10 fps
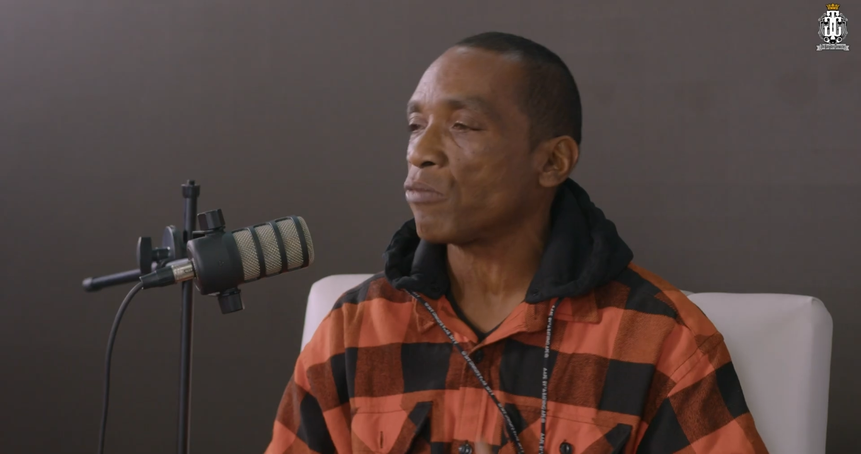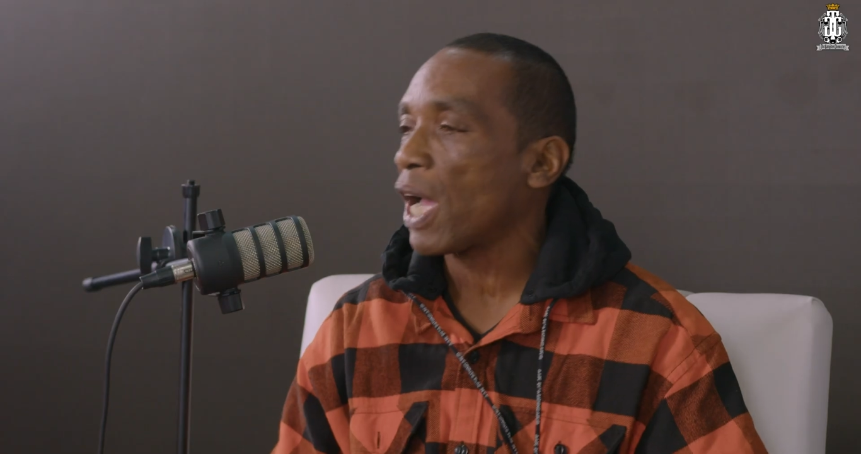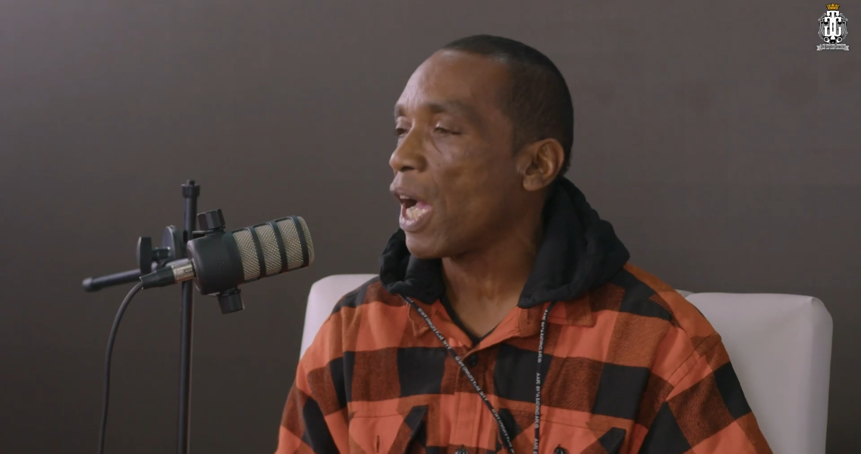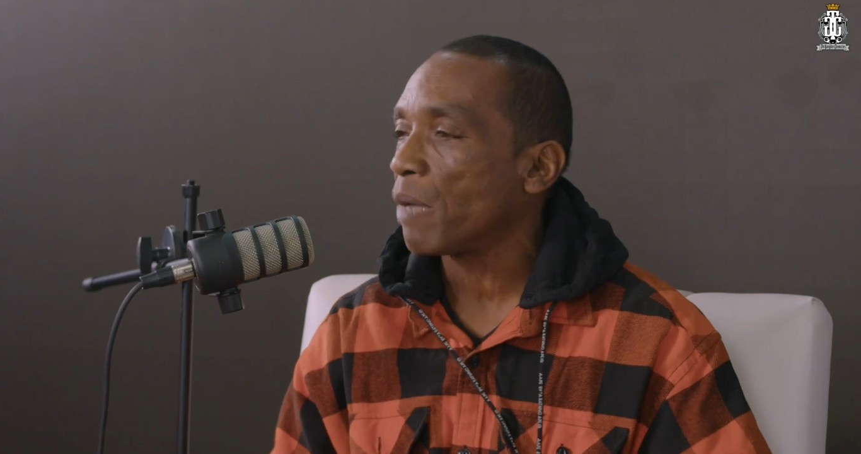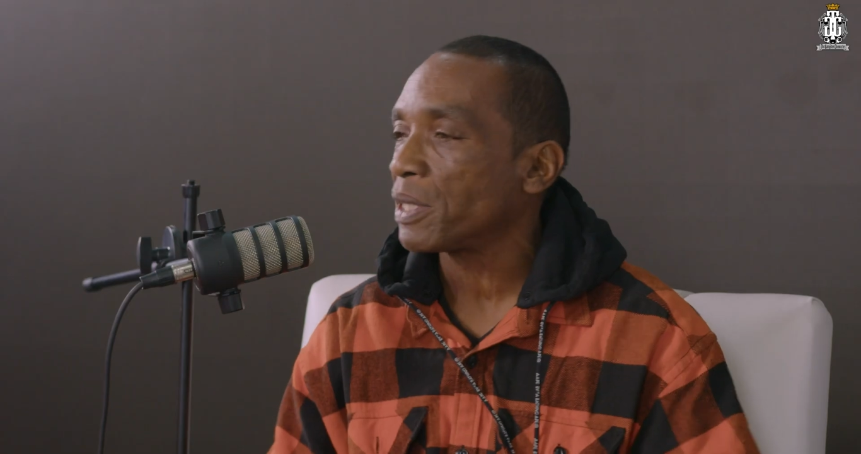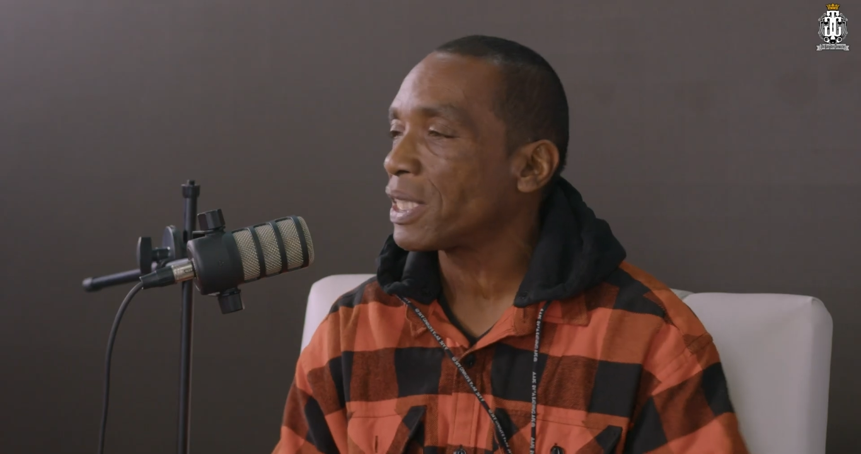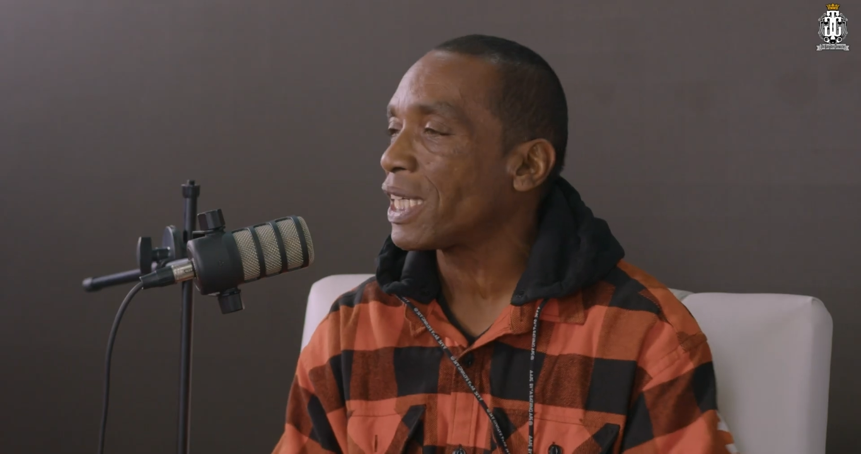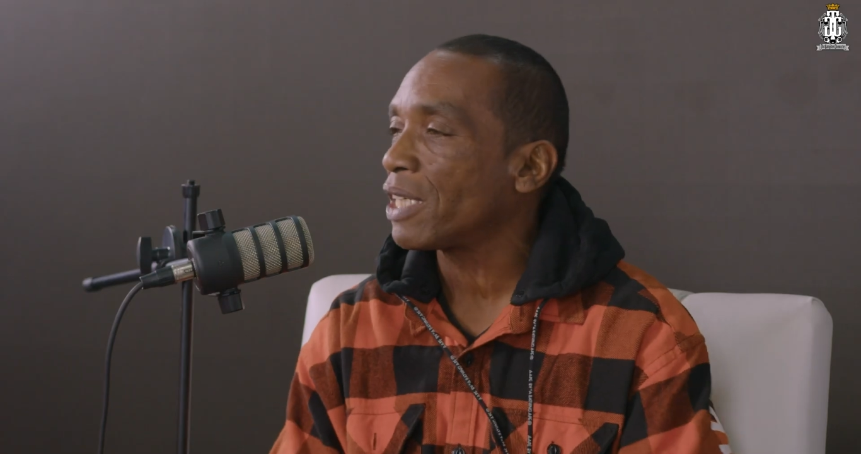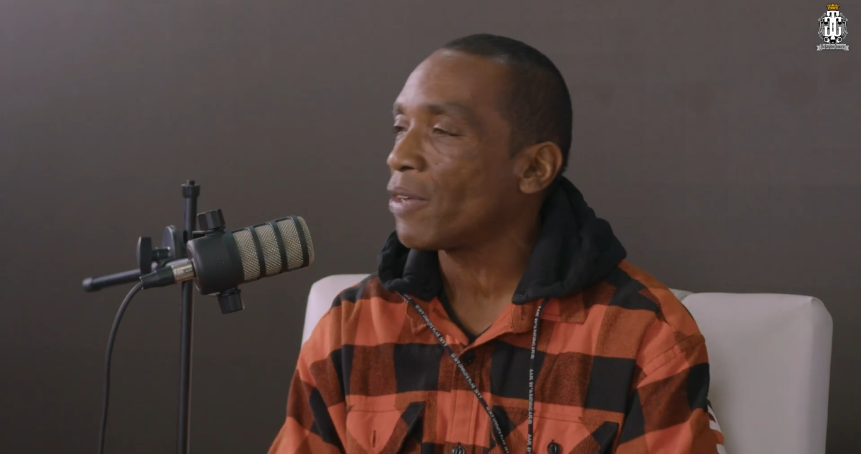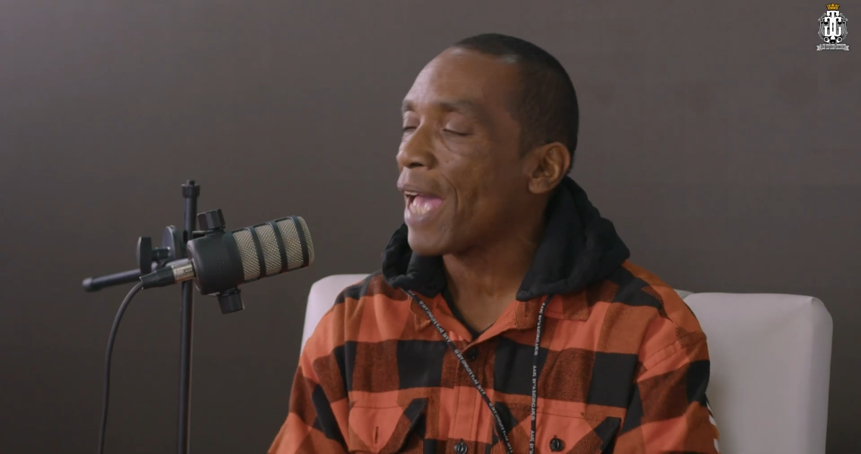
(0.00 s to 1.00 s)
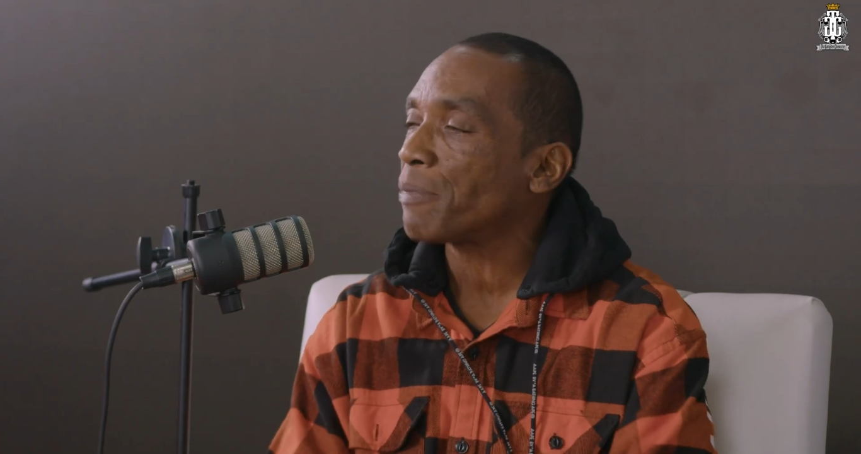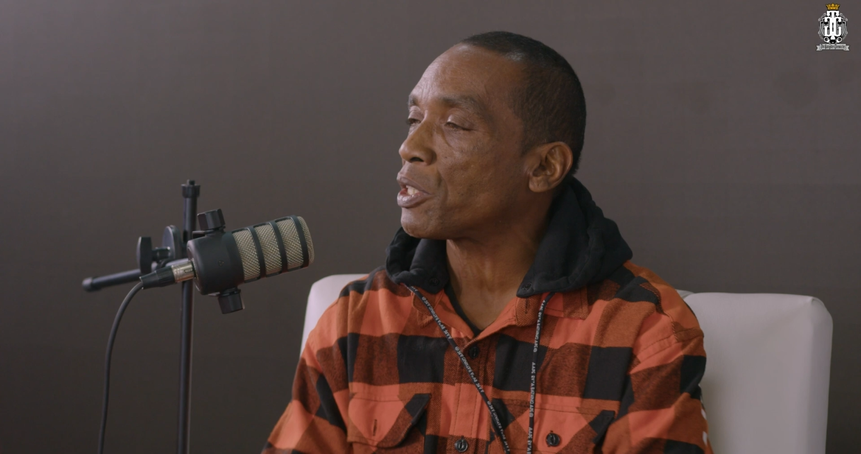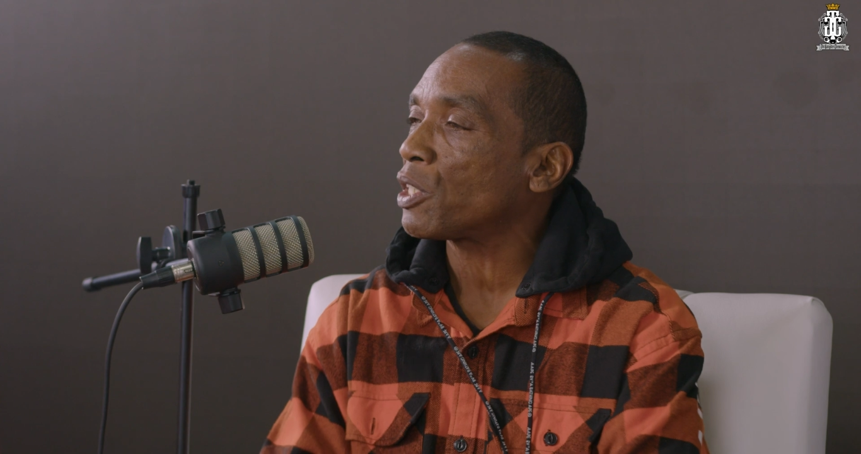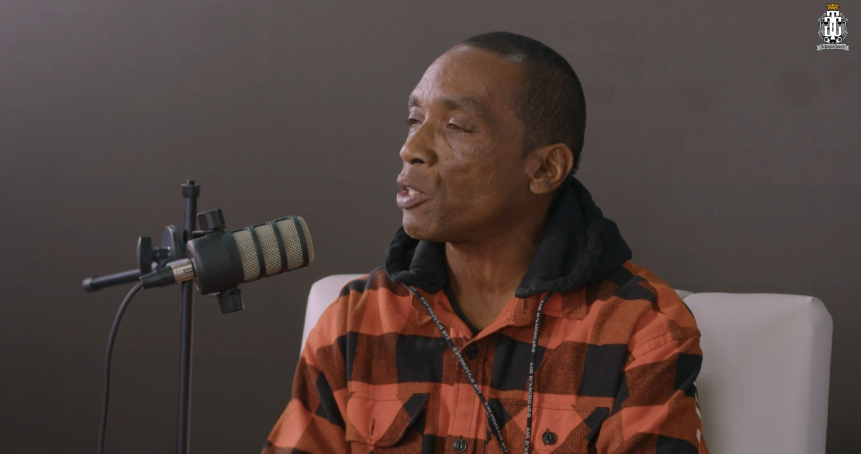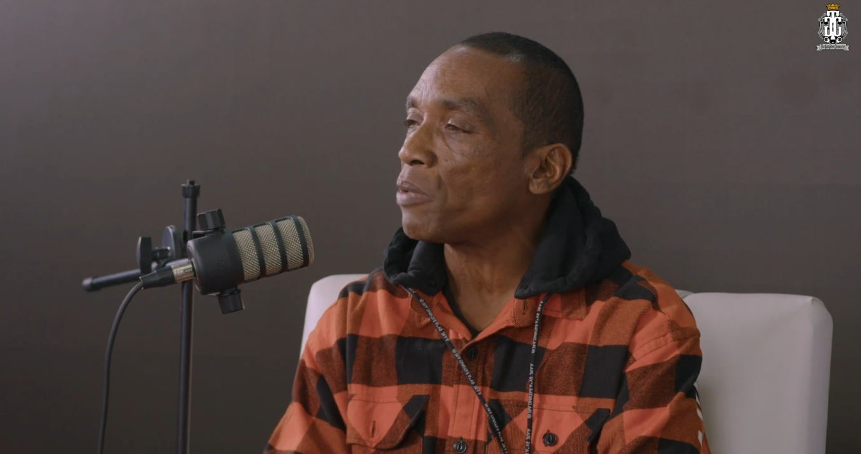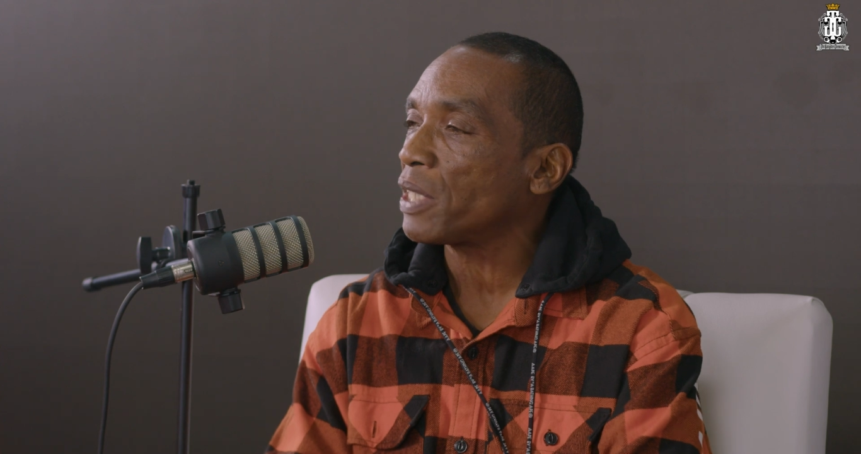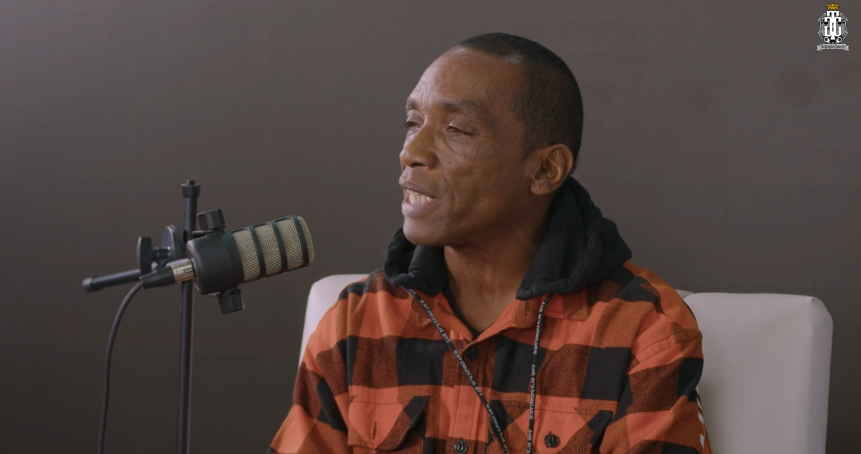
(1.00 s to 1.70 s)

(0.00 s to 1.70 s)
rob and kill. Absolutely